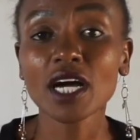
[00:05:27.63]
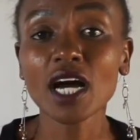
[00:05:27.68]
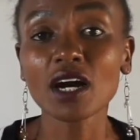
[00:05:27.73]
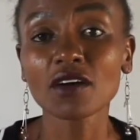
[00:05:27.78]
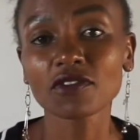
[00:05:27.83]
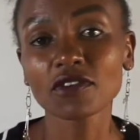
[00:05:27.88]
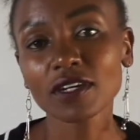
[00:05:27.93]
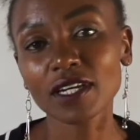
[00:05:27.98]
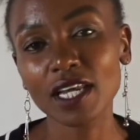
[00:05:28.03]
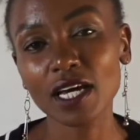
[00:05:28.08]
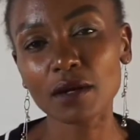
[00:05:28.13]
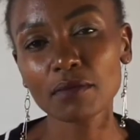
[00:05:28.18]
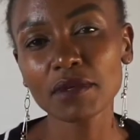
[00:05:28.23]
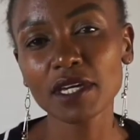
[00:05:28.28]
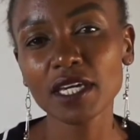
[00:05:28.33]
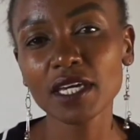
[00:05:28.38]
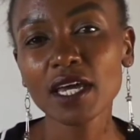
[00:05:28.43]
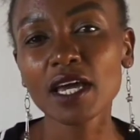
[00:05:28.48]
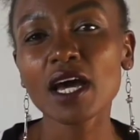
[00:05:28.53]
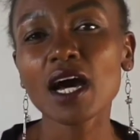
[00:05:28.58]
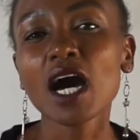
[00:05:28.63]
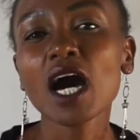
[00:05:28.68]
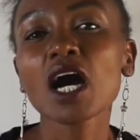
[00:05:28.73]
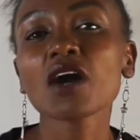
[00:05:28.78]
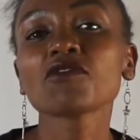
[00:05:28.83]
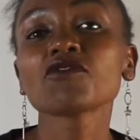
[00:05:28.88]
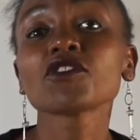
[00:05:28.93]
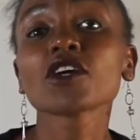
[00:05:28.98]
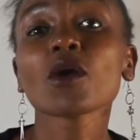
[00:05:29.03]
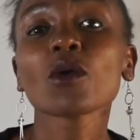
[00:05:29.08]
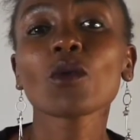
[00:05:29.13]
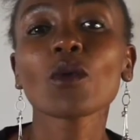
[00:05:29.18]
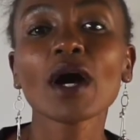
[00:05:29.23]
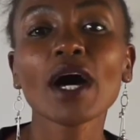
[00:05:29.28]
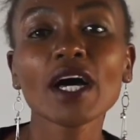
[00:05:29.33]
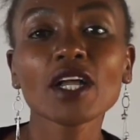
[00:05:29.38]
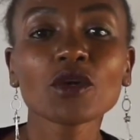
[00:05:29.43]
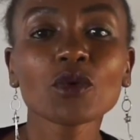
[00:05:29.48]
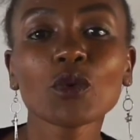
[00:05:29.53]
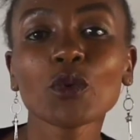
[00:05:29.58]
Afolabi after
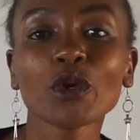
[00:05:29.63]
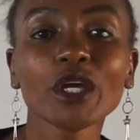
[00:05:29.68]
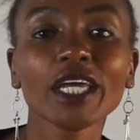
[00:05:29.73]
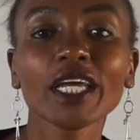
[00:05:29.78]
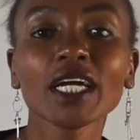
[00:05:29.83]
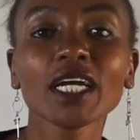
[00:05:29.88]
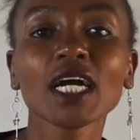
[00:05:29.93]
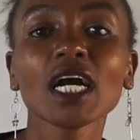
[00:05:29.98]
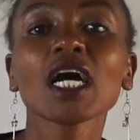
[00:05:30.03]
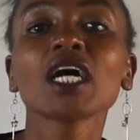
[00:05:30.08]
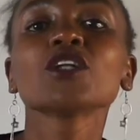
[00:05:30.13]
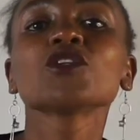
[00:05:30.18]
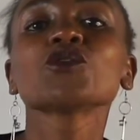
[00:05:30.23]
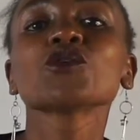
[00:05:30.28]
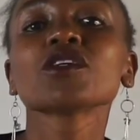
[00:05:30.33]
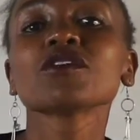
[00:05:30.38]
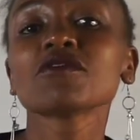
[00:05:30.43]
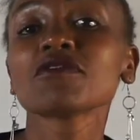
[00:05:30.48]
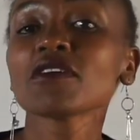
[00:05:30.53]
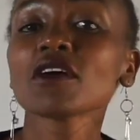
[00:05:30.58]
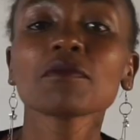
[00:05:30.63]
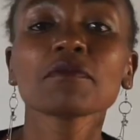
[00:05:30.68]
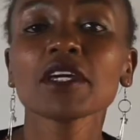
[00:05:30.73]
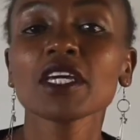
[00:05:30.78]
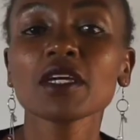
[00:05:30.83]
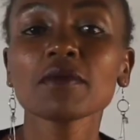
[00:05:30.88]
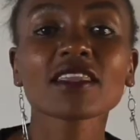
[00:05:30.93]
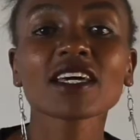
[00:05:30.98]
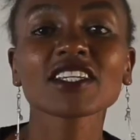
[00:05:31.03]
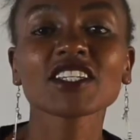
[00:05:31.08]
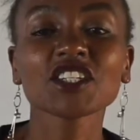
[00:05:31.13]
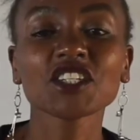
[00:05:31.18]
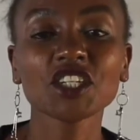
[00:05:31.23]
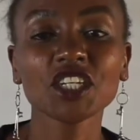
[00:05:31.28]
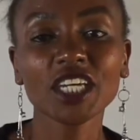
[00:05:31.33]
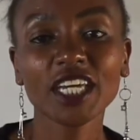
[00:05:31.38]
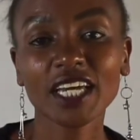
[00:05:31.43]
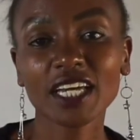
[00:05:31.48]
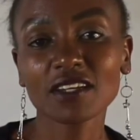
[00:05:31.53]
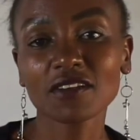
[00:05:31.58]
1 week to inform him that
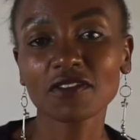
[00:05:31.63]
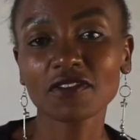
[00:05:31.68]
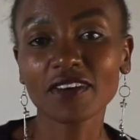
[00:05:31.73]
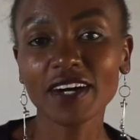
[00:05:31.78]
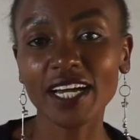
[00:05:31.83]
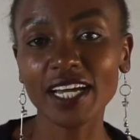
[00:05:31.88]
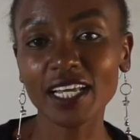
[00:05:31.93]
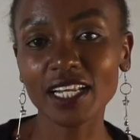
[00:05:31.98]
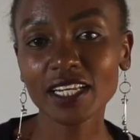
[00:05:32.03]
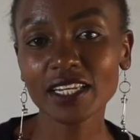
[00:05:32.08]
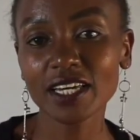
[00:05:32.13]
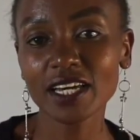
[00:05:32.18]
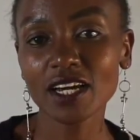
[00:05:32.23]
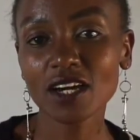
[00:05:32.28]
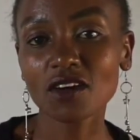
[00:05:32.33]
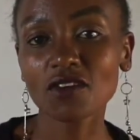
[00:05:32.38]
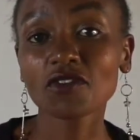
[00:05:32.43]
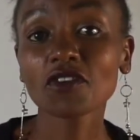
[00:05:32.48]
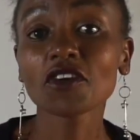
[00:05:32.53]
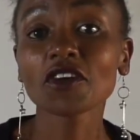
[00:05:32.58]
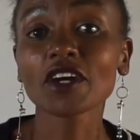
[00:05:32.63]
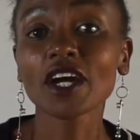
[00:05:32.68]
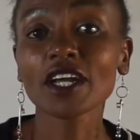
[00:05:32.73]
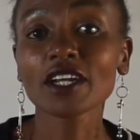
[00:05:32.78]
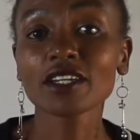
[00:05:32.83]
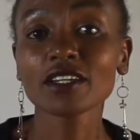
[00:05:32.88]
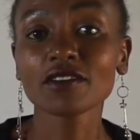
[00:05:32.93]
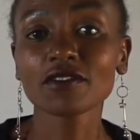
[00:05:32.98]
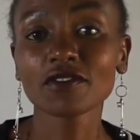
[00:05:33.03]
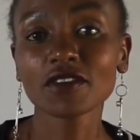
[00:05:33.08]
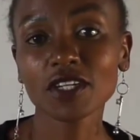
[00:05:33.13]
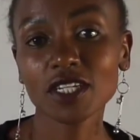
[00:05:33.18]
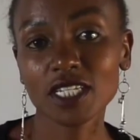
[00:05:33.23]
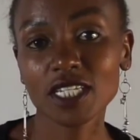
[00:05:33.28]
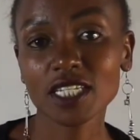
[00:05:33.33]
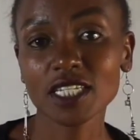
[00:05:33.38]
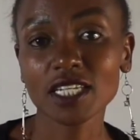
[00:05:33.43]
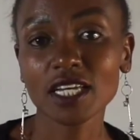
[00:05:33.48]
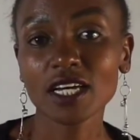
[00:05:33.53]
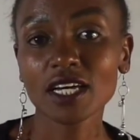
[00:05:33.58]
she had filed for a
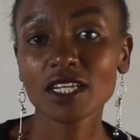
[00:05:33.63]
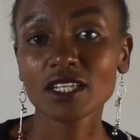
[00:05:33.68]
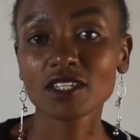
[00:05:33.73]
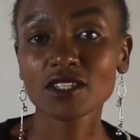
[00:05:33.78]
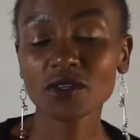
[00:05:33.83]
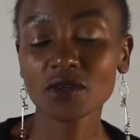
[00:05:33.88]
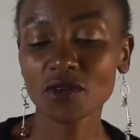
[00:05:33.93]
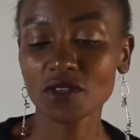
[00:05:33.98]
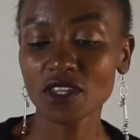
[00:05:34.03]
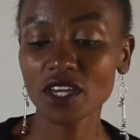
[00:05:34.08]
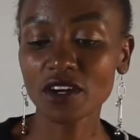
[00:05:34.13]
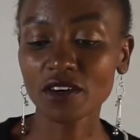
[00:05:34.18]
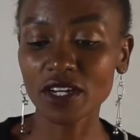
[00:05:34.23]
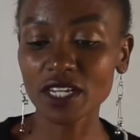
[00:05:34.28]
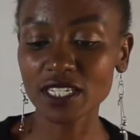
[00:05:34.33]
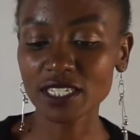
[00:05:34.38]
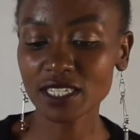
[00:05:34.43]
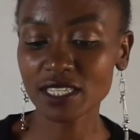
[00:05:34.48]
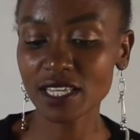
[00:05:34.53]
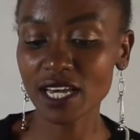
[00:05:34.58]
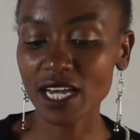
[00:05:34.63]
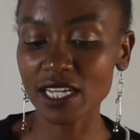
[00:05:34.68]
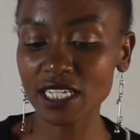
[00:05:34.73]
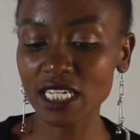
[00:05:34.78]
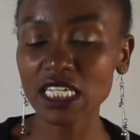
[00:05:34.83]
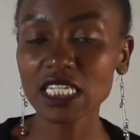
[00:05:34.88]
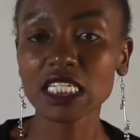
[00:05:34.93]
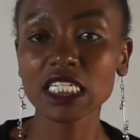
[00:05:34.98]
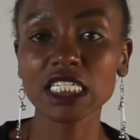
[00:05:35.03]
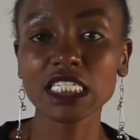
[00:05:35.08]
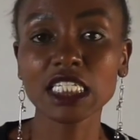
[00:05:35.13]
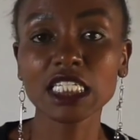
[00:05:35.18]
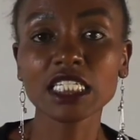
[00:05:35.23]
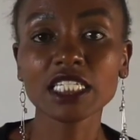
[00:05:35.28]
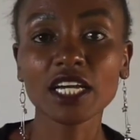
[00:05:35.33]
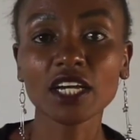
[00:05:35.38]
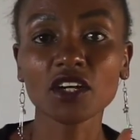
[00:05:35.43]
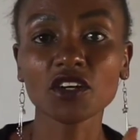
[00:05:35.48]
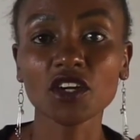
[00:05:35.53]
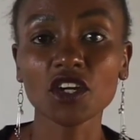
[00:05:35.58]
divorce. So there is that
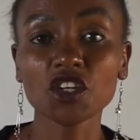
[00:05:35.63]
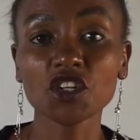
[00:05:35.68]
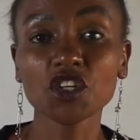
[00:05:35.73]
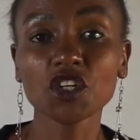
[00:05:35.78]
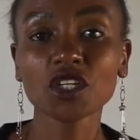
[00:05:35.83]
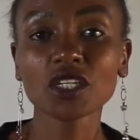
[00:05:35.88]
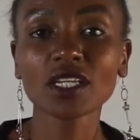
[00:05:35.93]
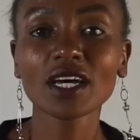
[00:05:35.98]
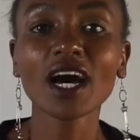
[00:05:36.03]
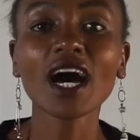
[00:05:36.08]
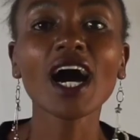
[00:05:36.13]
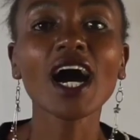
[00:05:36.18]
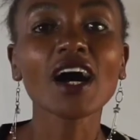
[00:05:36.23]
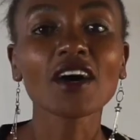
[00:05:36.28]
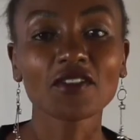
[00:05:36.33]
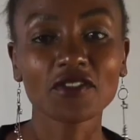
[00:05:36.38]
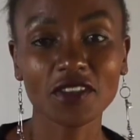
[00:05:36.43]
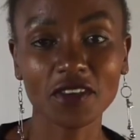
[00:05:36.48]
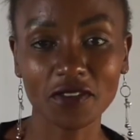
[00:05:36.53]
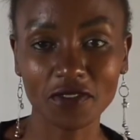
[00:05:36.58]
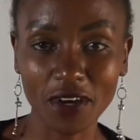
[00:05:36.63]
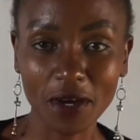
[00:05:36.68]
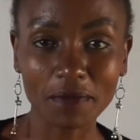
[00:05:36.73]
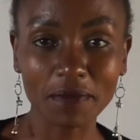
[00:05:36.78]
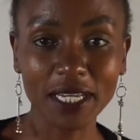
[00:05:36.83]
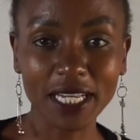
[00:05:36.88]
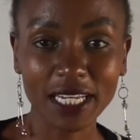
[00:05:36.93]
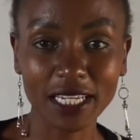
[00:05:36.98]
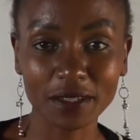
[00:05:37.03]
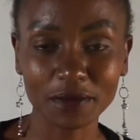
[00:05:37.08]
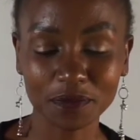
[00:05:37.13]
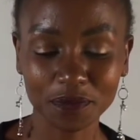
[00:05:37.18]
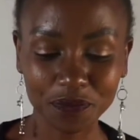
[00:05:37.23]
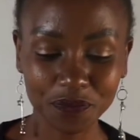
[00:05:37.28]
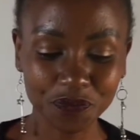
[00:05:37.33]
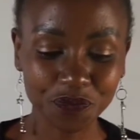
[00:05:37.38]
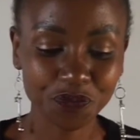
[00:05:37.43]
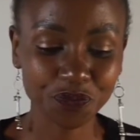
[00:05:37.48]
disintegration of the family.